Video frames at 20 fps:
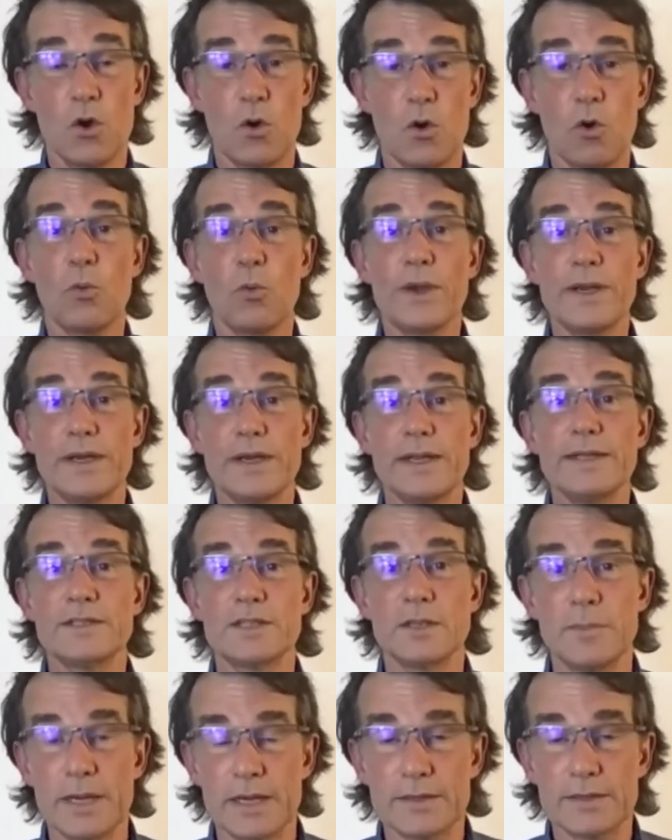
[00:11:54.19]
well, we need
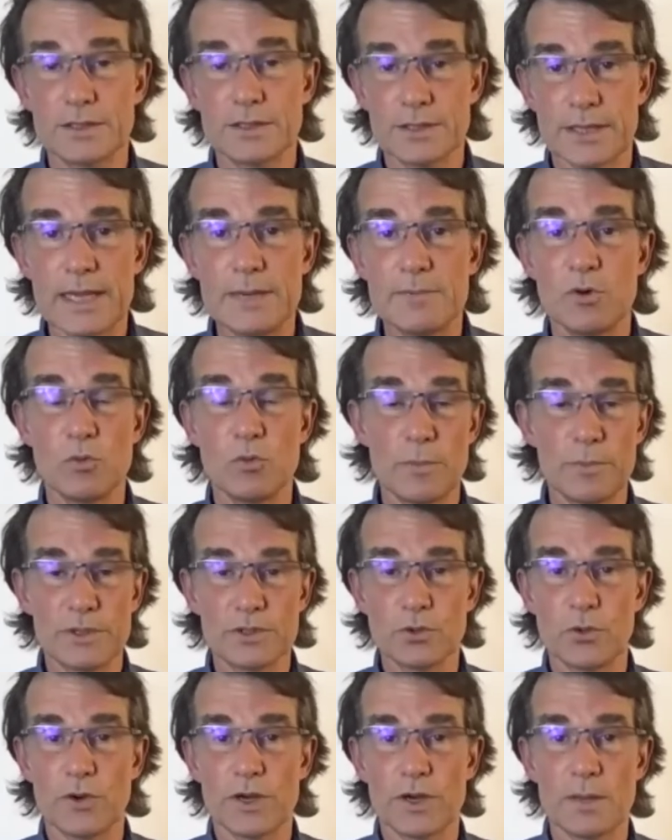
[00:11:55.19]
to be at the table when we're
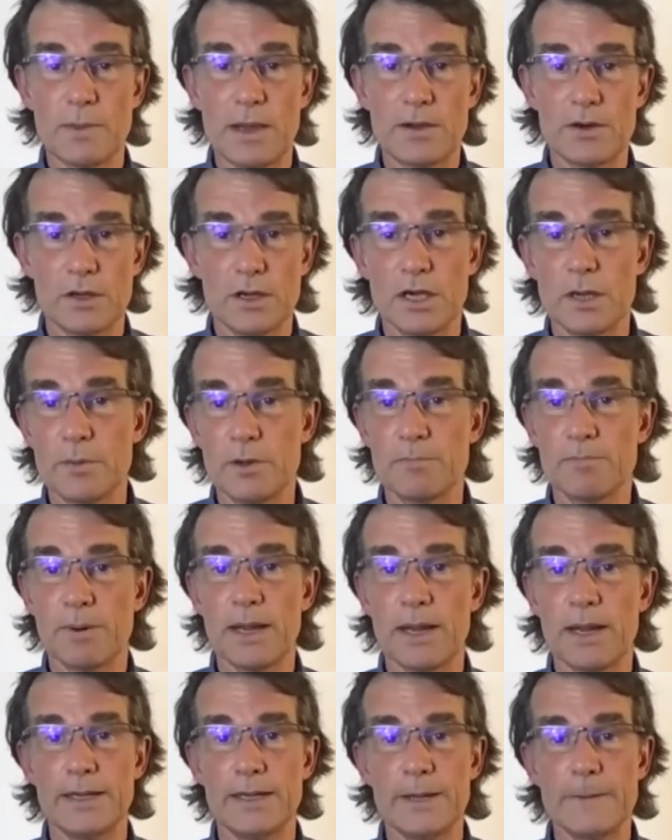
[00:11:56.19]
talking about urban
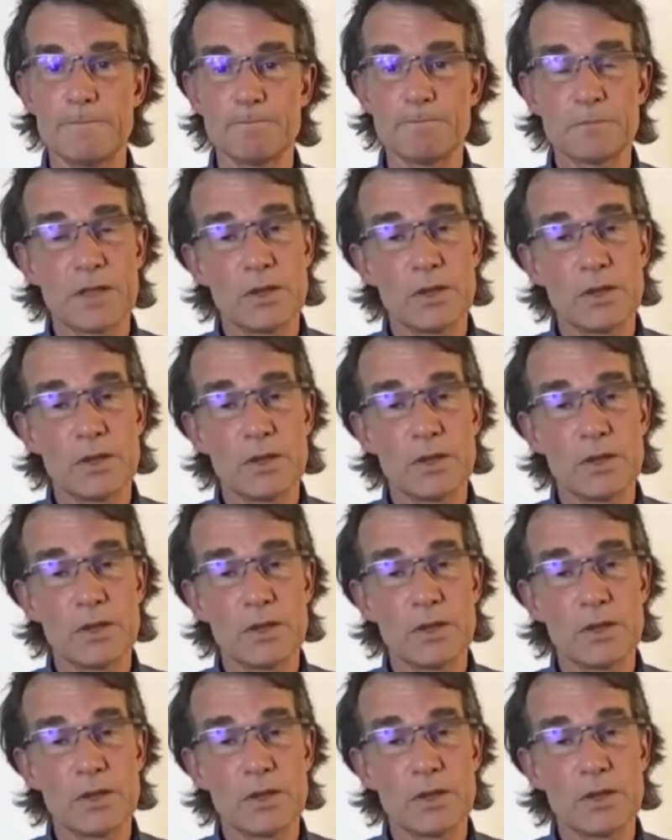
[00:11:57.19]
planning.